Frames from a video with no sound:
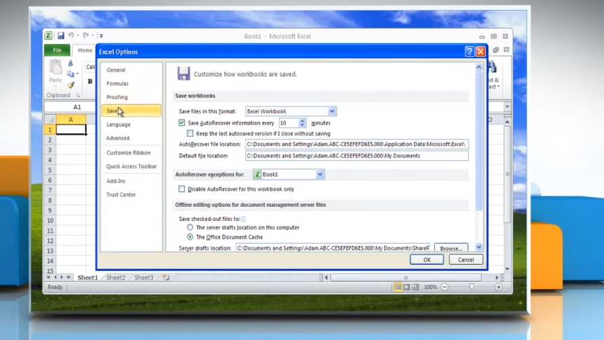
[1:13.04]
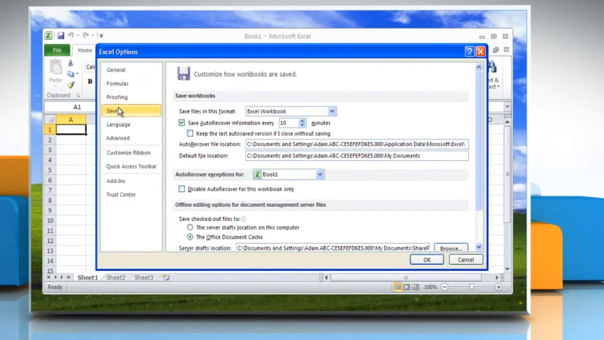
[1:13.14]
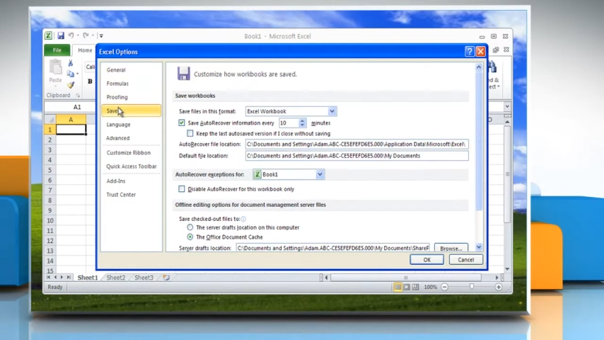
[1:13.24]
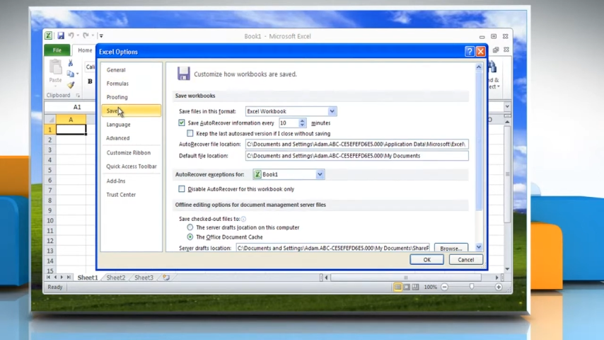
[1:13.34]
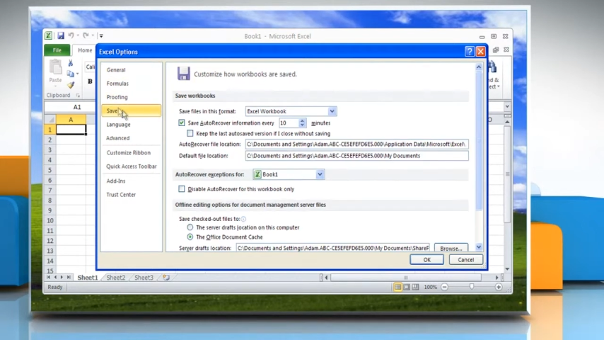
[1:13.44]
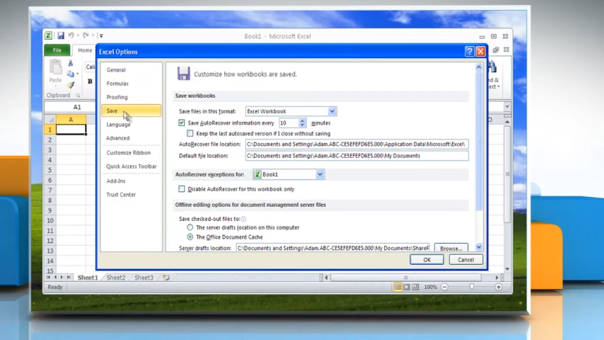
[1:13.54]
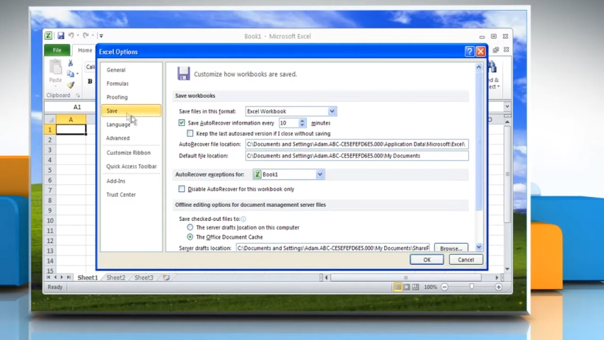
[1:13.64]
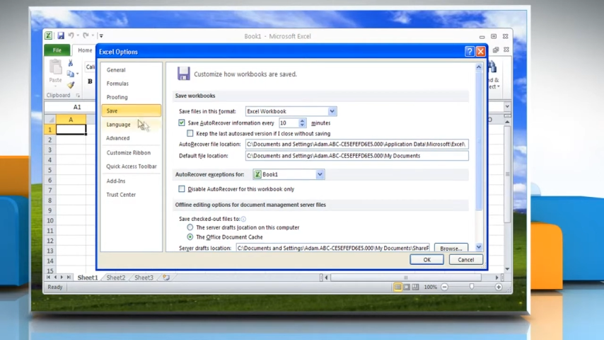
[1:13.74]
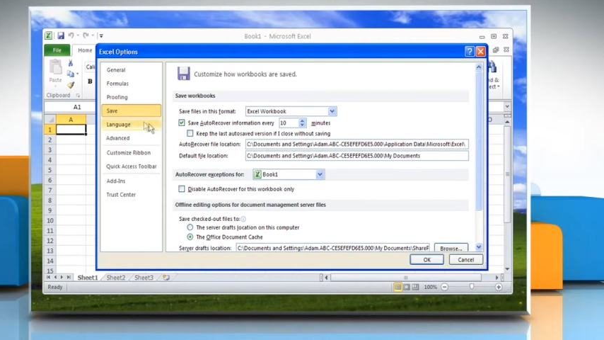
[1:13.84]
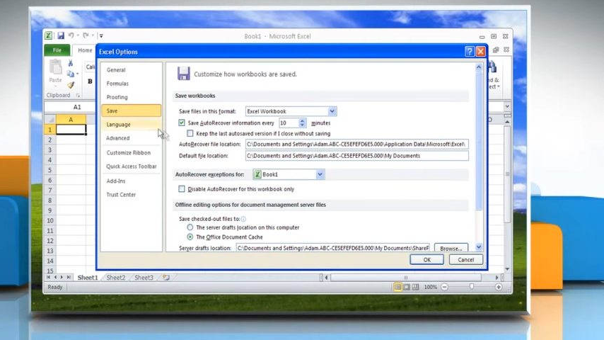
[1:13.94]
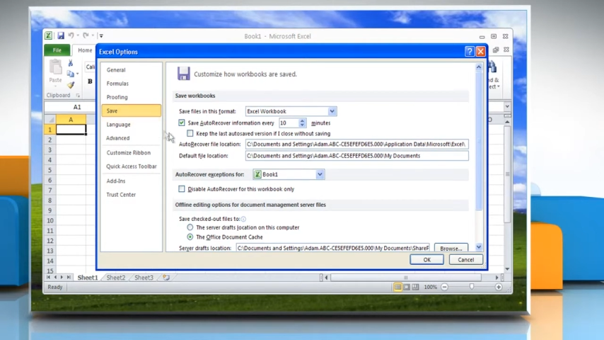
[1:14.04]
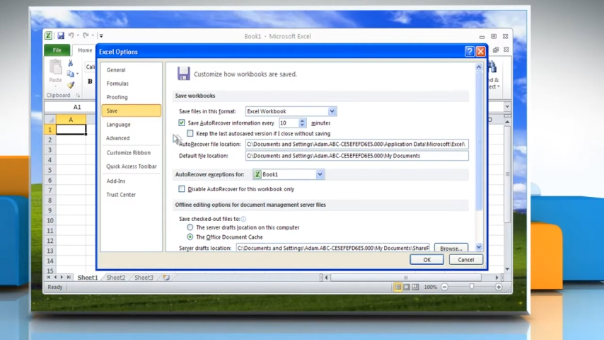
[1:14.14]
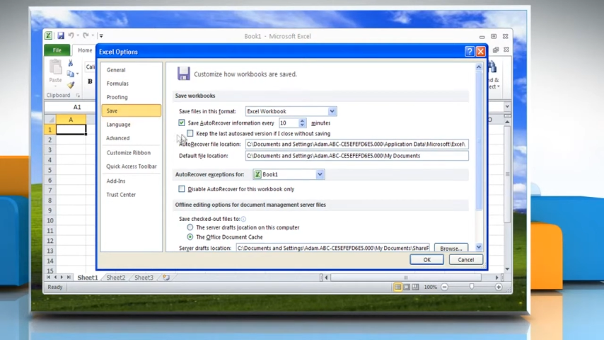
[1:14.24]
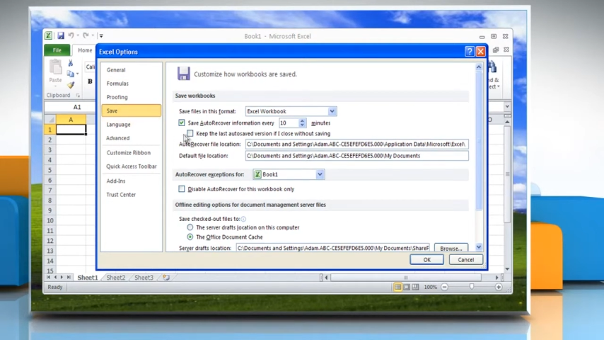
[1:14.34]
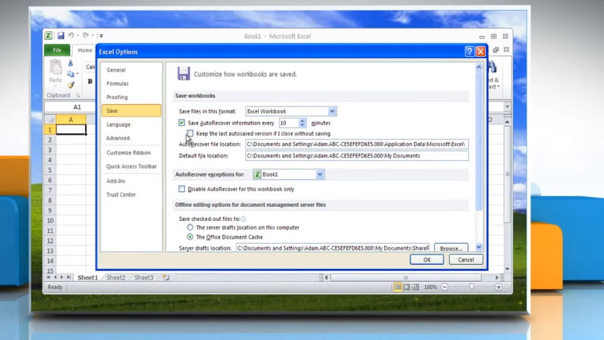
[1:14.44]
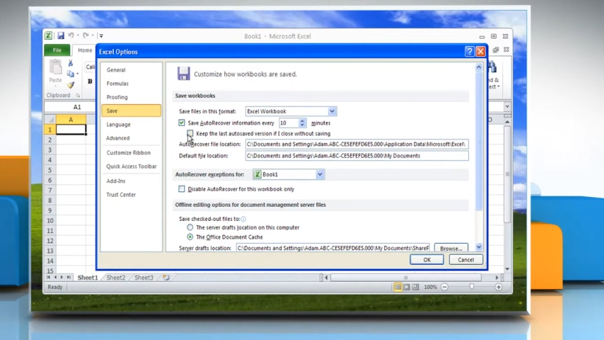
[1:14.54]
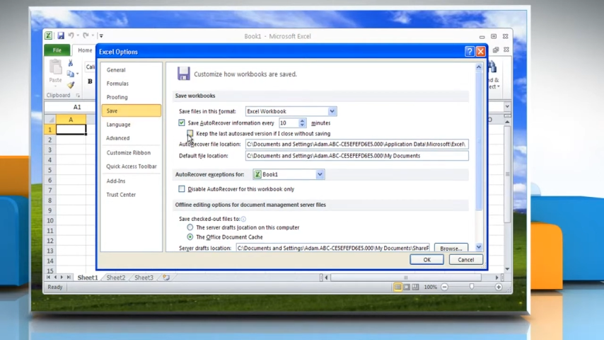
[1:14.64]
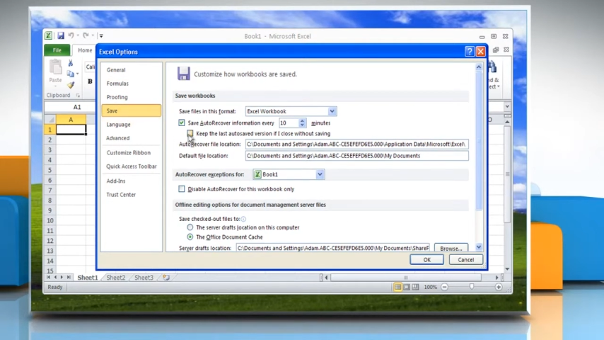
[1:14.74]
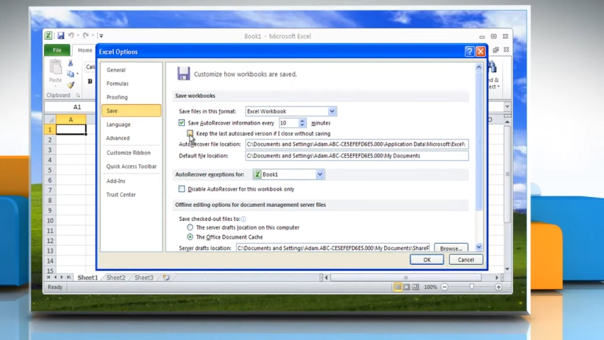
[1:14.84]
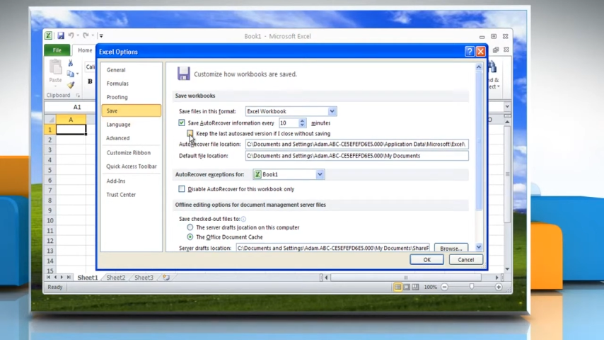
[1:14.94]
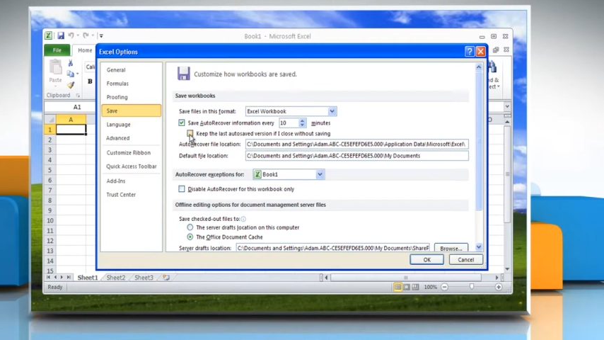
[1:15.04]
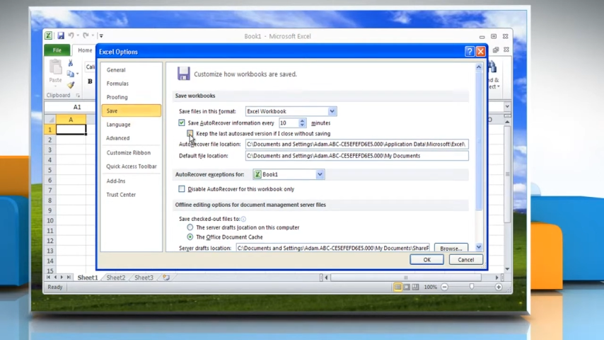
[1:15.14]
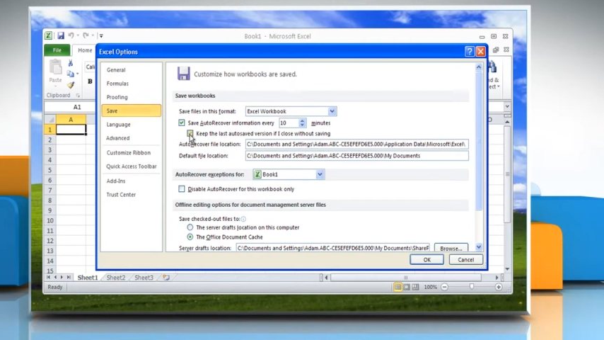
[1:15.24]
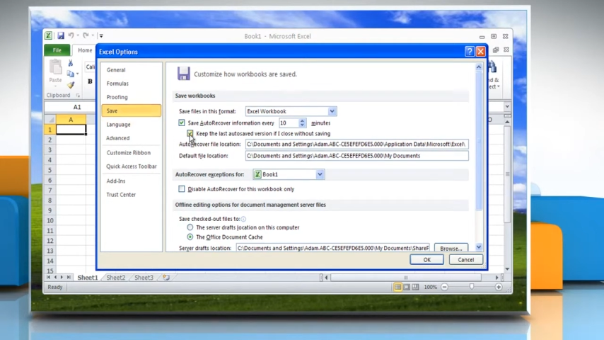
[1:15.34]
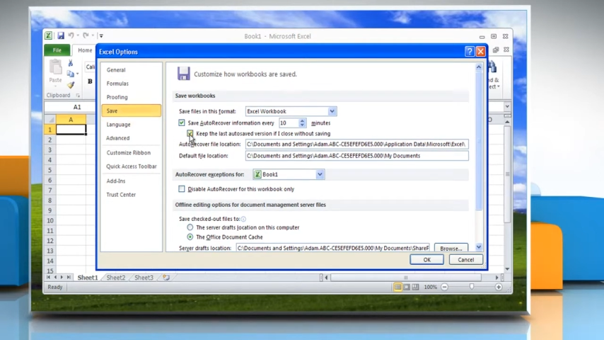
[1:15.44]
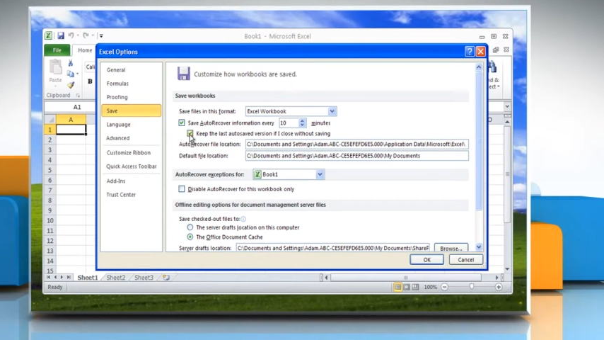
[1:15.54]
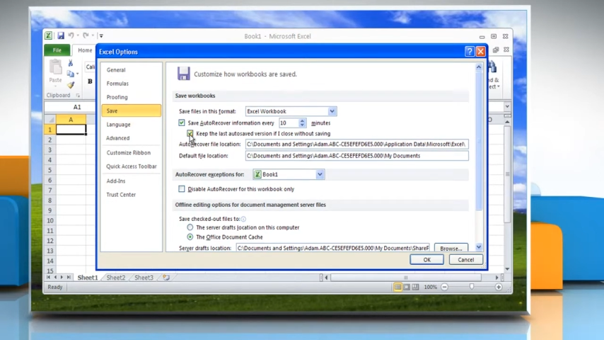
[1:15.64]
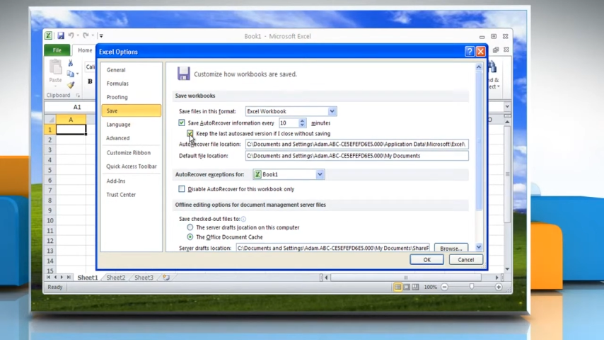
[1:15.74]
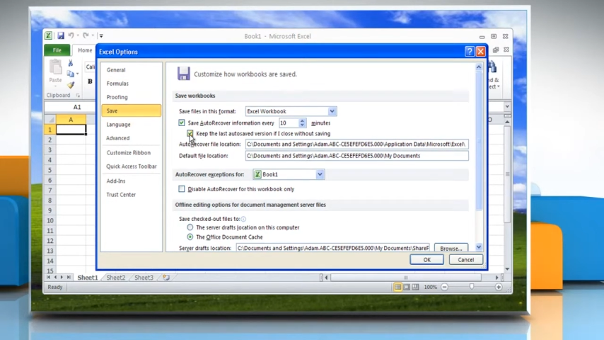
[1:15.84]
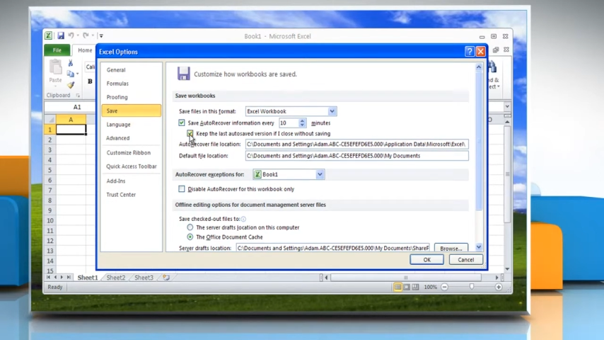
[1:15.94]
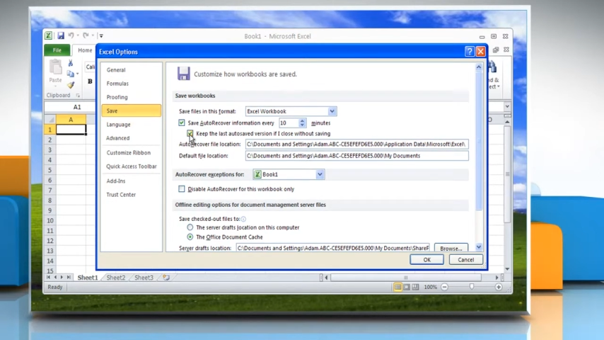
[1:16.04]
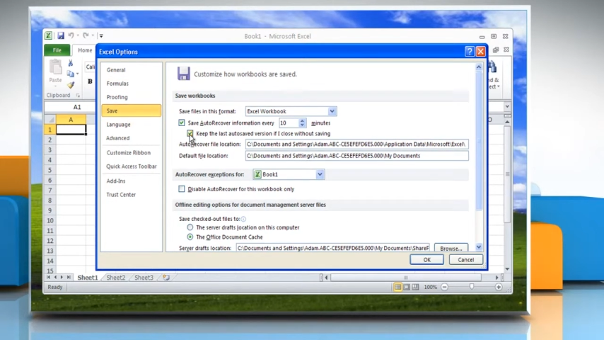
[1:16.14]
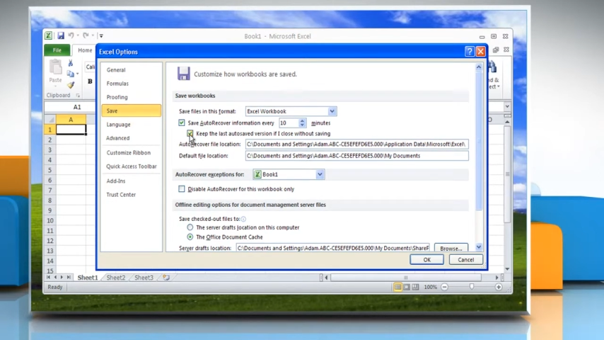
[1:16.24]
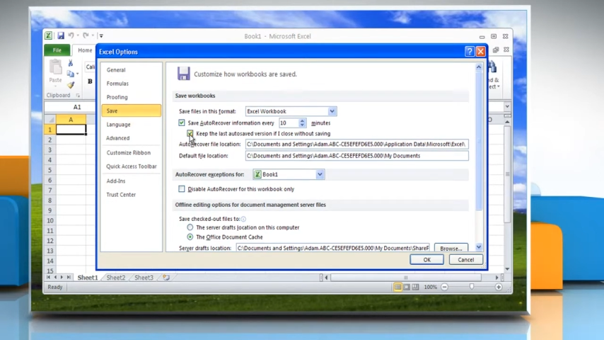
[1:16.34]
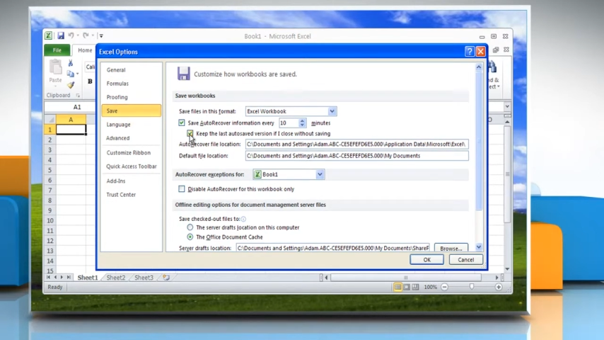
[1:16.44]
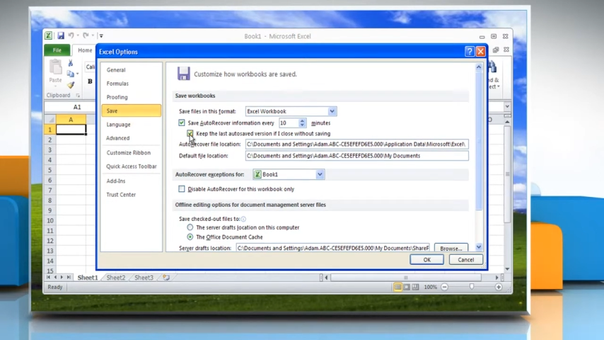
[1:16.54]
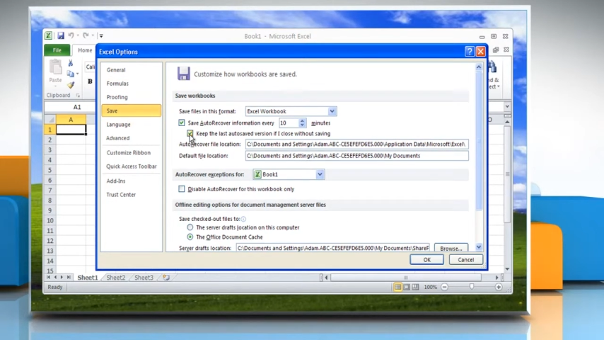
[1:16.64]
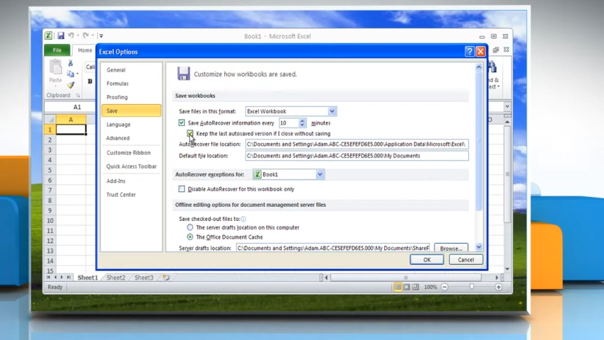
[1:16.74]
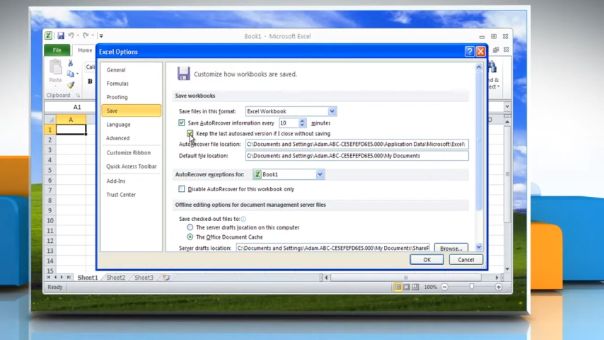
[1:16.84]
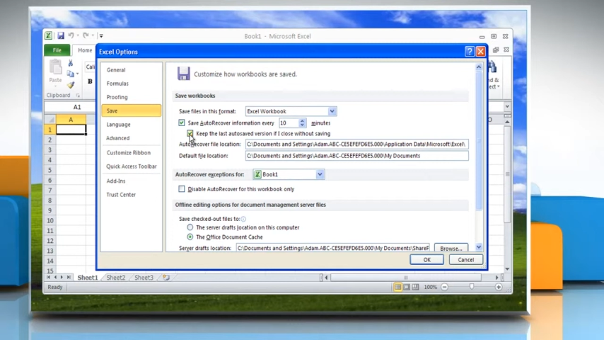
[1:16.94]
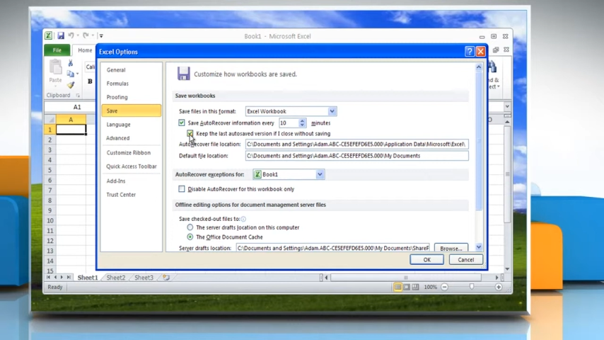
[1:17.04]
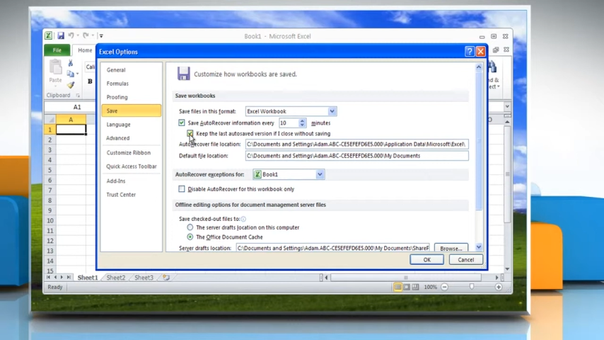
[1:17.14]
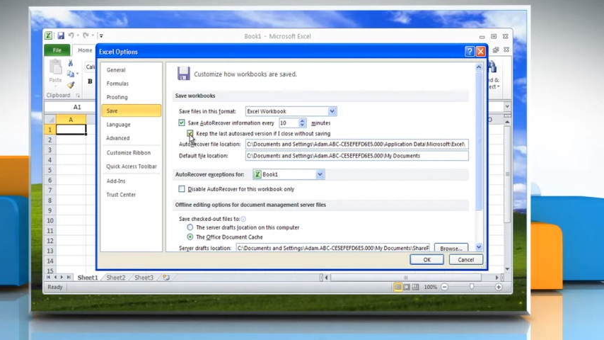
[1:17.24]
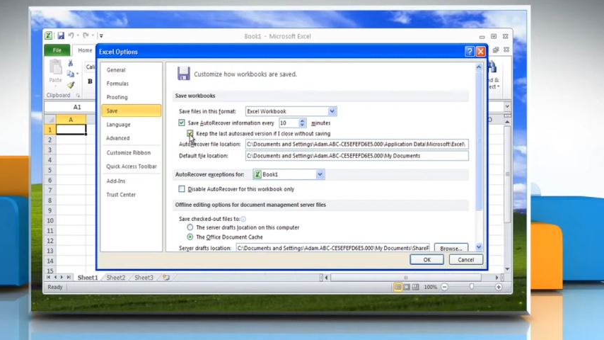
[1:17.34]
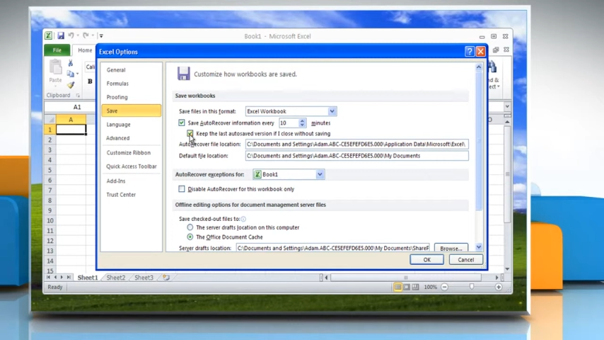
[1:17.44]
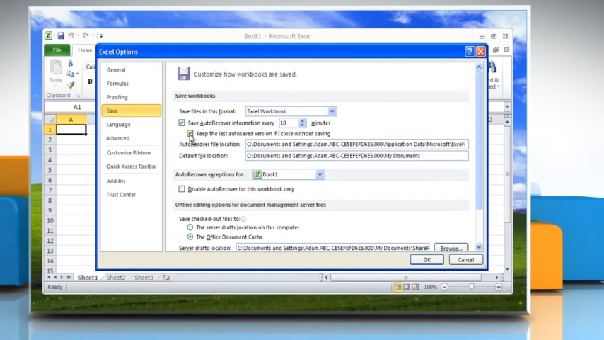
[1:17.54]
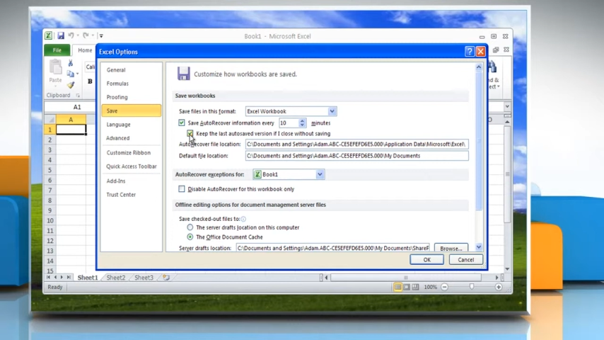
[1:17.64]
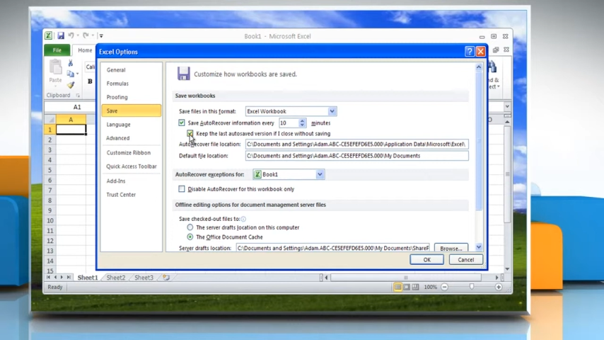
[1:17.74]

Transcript: No face is visible, so there are no lips to read.